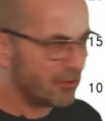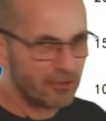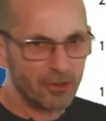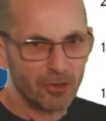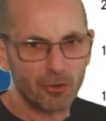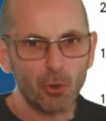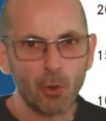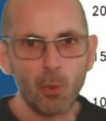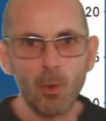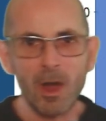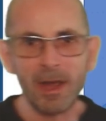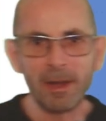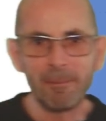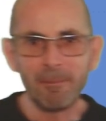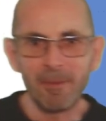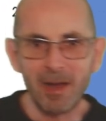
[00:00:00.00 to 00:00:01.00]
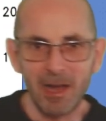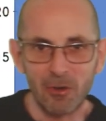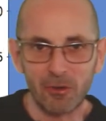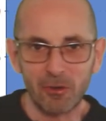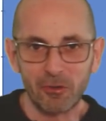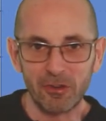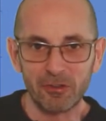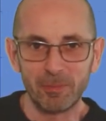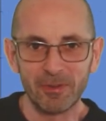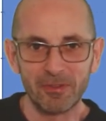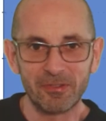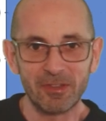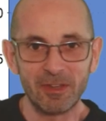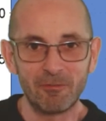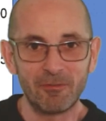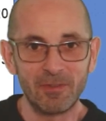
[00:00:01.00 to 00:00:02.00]
So quite a mild Christmas
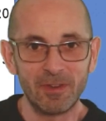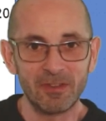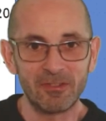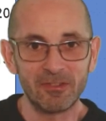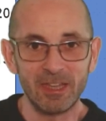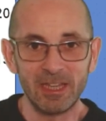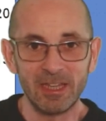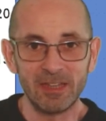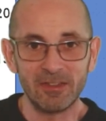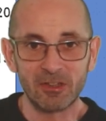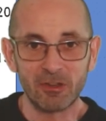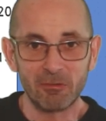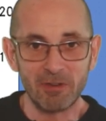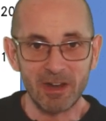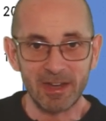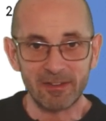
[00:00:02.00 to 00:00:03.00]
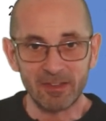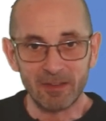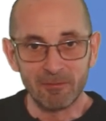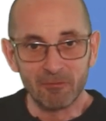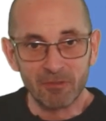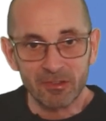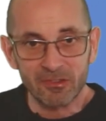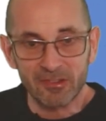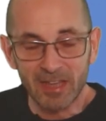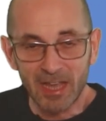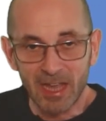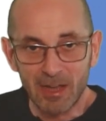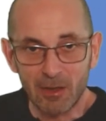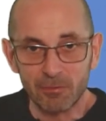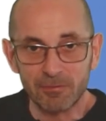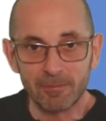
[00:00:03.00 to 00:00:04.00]
if this is correct in the
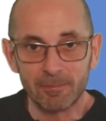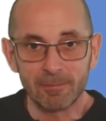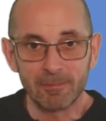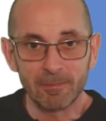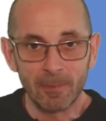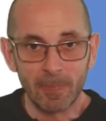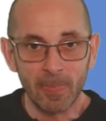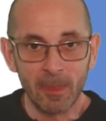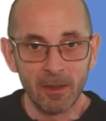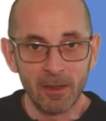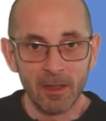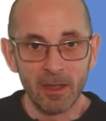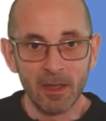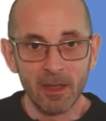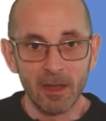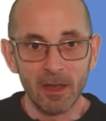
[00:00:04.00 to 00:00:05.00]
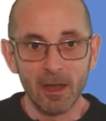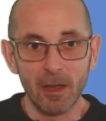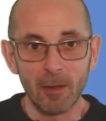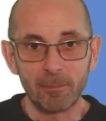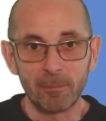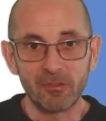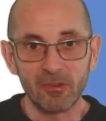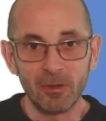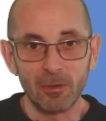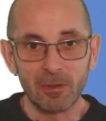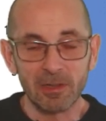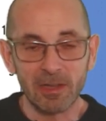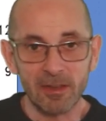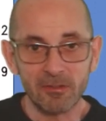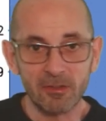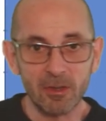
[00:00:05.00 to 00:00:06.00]
south. Up to
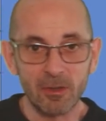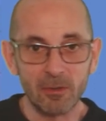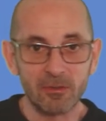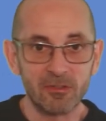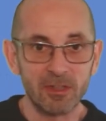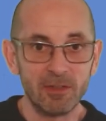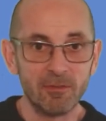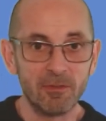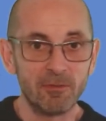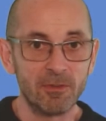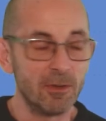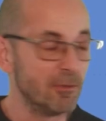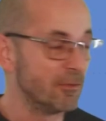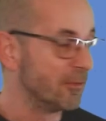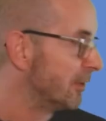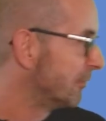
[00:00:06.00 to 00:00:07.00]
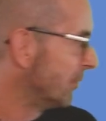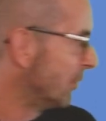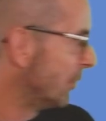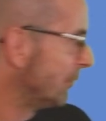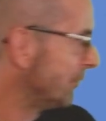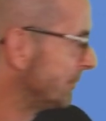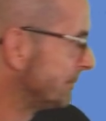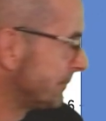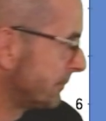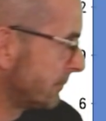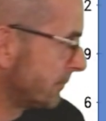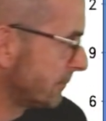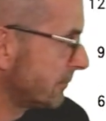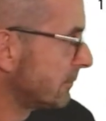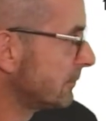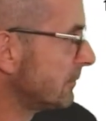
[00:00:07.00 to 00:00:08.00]
Glasgow to see the view further north.
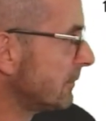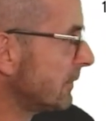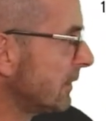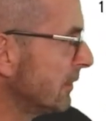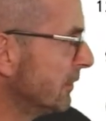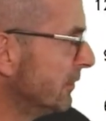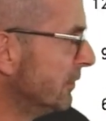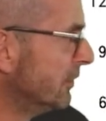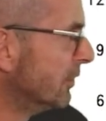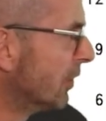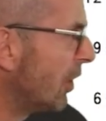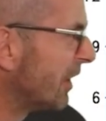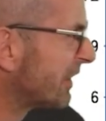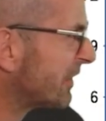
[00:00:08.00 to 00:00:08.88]
Not a